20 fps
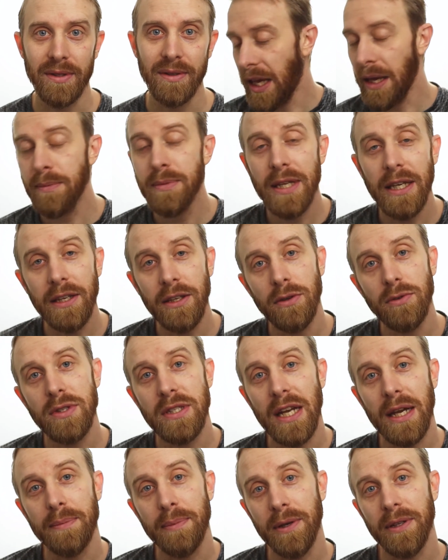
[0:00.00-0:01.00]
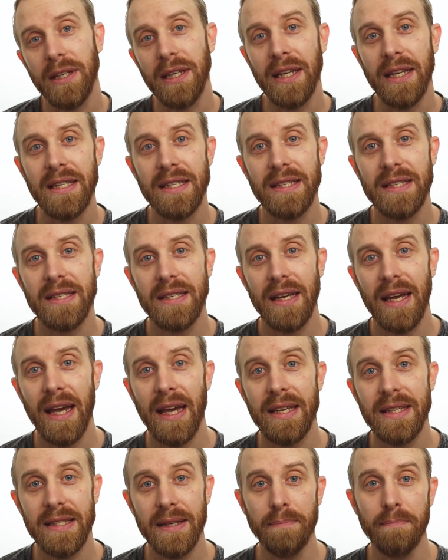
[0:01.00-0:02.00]
Games that use deck building as
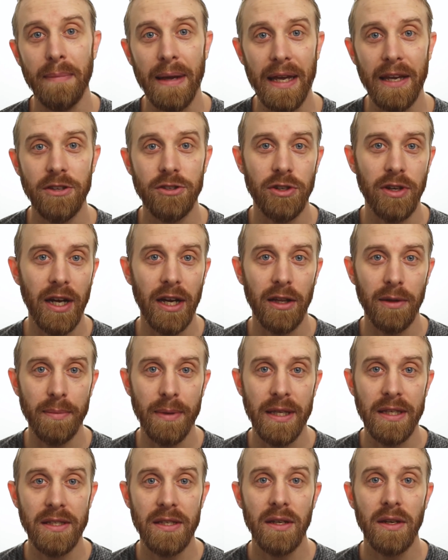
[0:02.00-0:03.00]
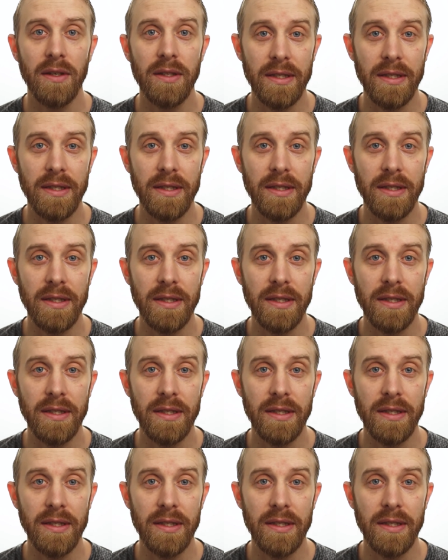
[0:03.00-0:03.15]
a major element,